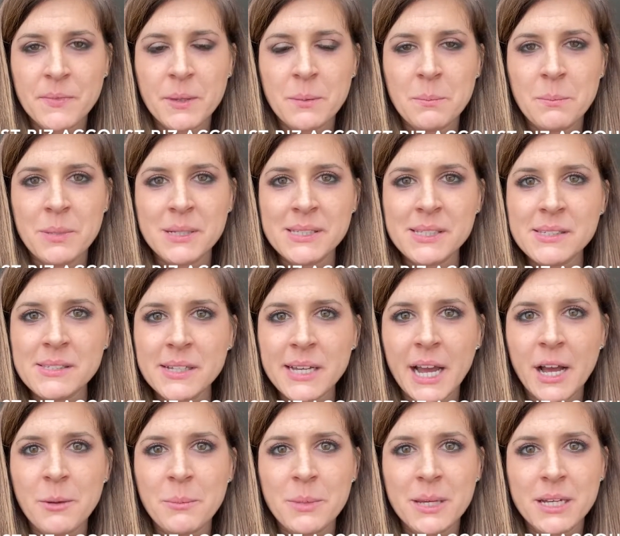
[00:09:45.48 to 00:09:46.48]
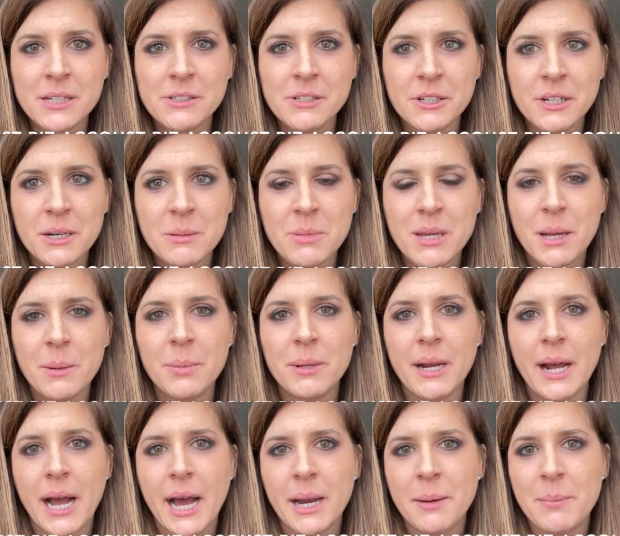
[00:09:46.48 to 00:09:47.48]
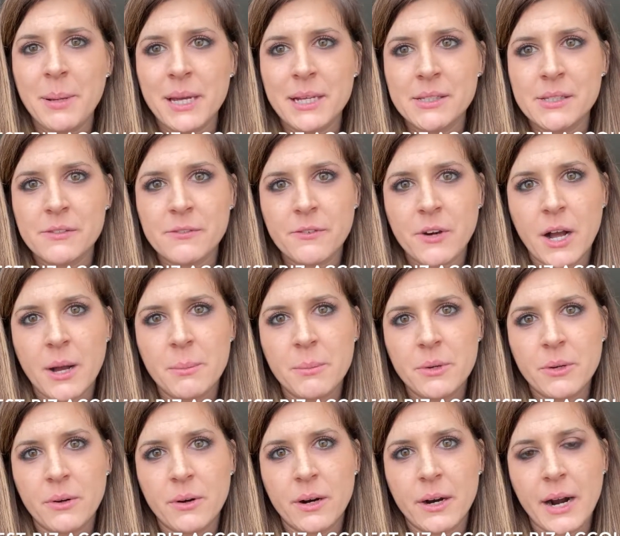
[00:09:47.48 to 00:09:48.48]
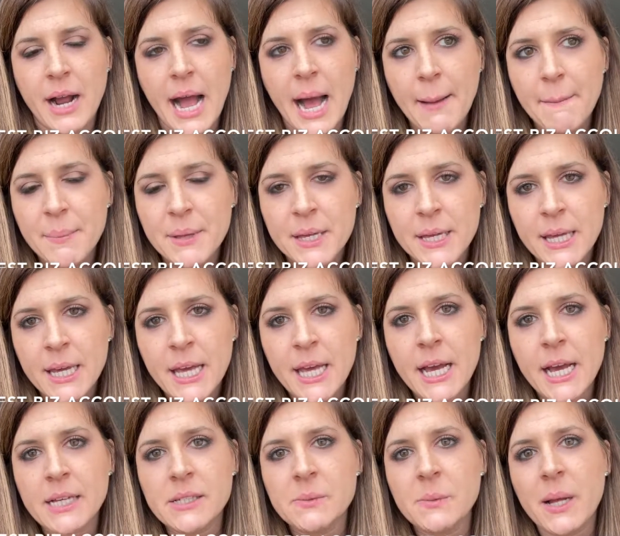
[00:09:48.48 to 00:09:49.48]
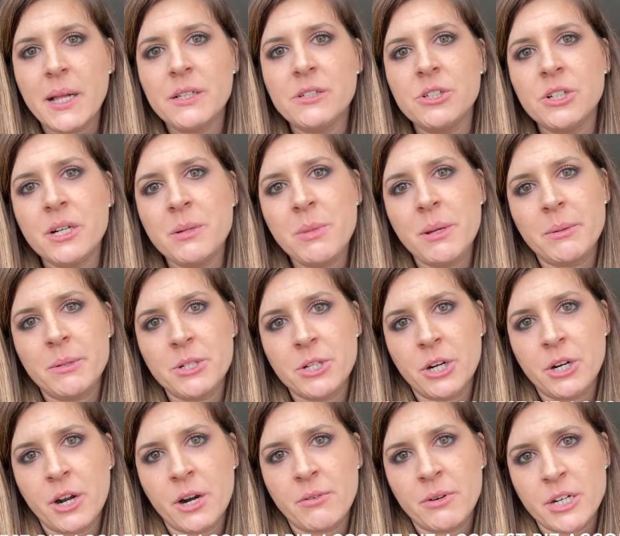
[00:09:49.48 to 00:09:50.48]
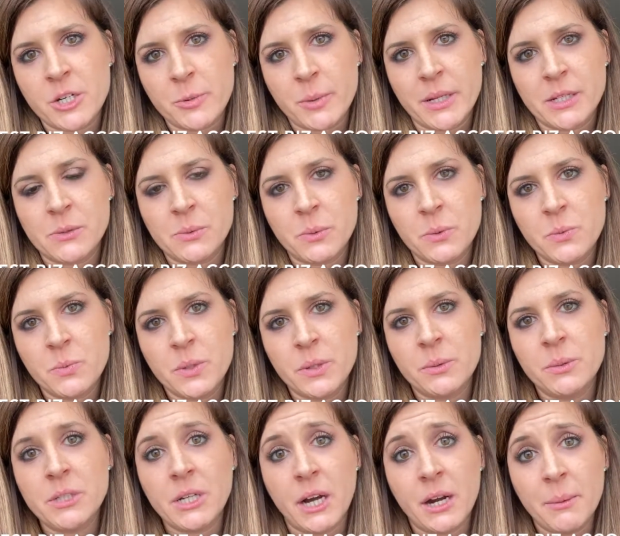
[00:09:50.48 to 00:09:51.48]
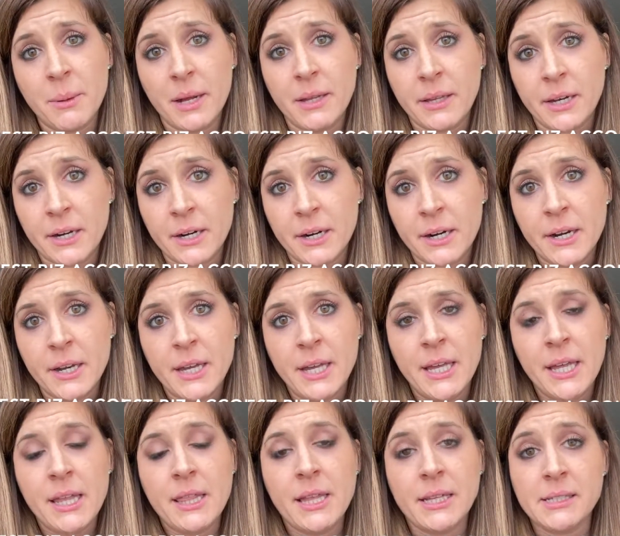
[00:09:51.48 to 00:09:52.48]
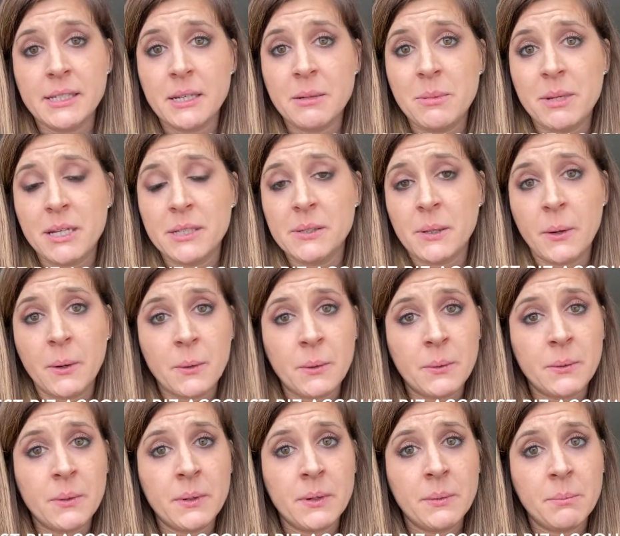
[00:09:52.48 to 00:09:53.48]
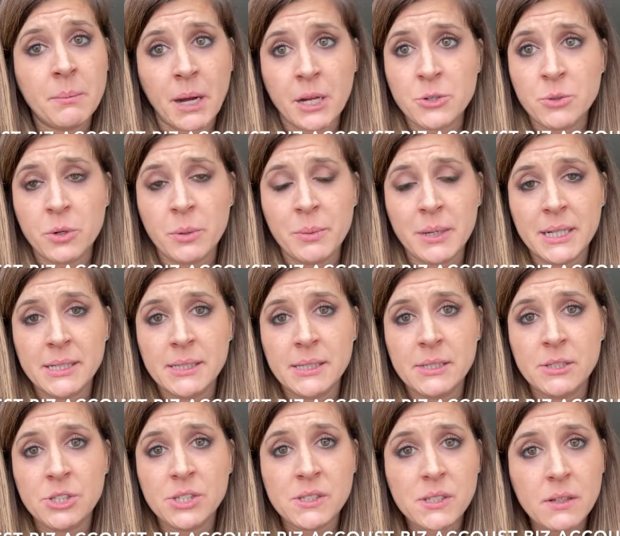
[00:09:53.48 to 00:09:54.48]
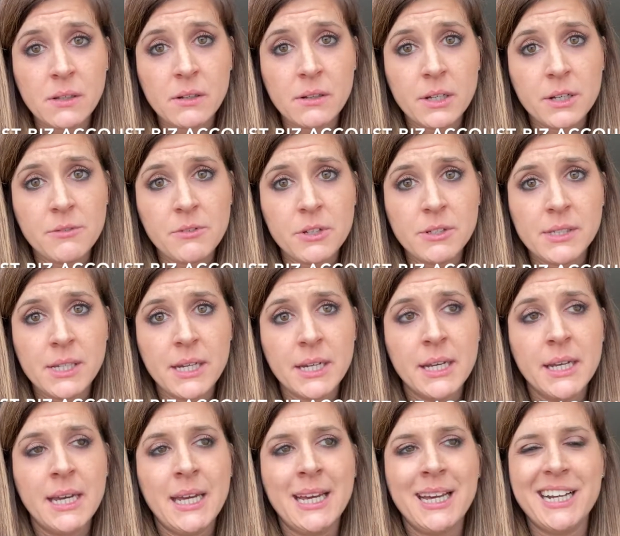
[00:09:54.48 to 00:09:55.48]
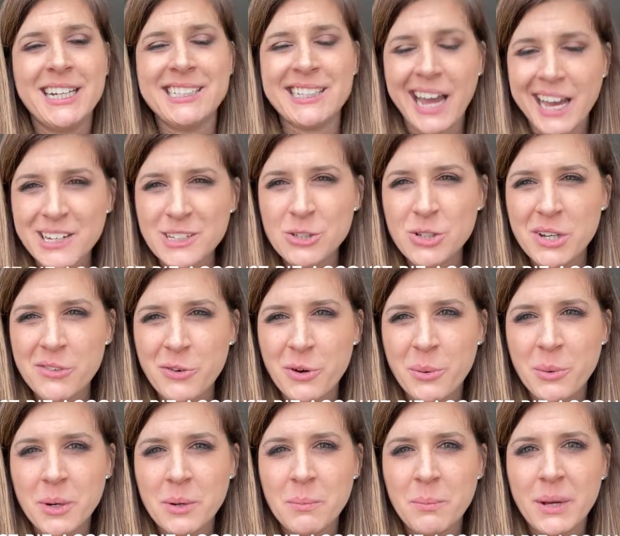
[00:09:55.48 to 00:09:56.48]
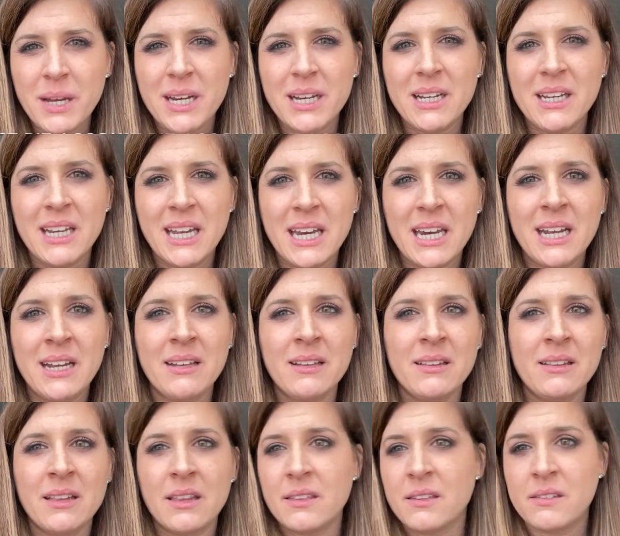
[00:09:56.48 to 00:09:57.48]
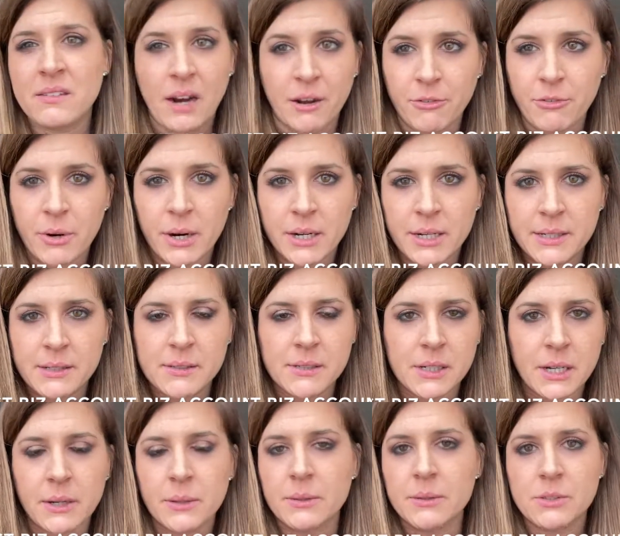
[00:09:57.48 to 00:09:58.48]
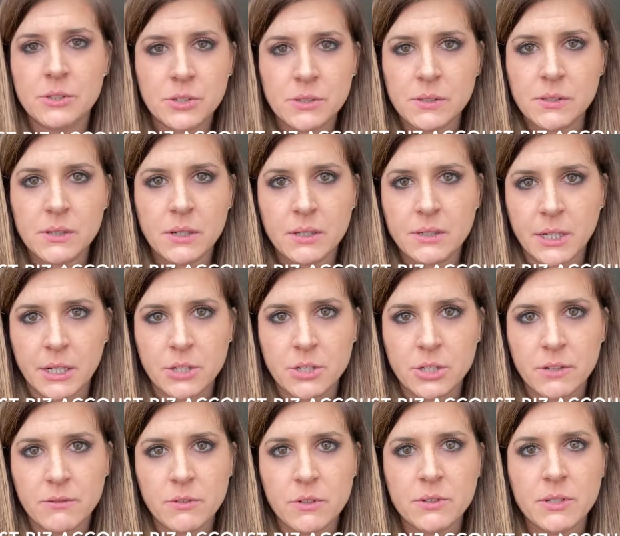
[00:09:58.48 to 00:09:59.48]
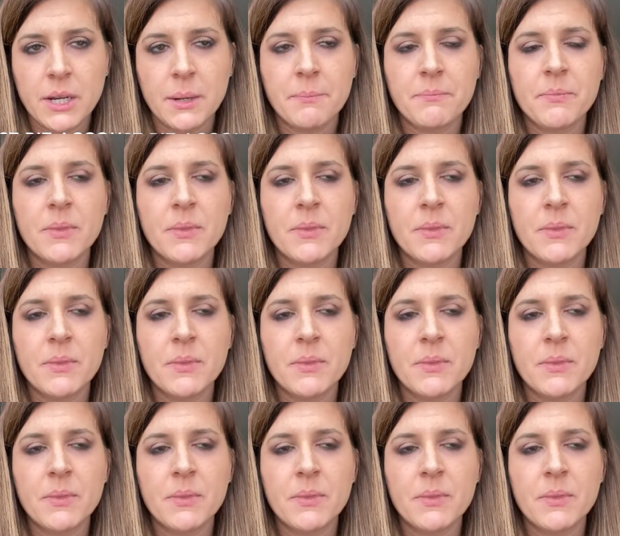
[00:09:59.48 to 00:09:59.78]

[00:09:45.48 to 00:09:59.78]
Business account because you're going to be able to add pins from your app, as well as you're going to be able to turn on rich pins, which we will talk about later. That's going to be its own module because it's just a little confusing. It's kind of straightforward, but getting the stuff where it needs to go is just a touch confusing.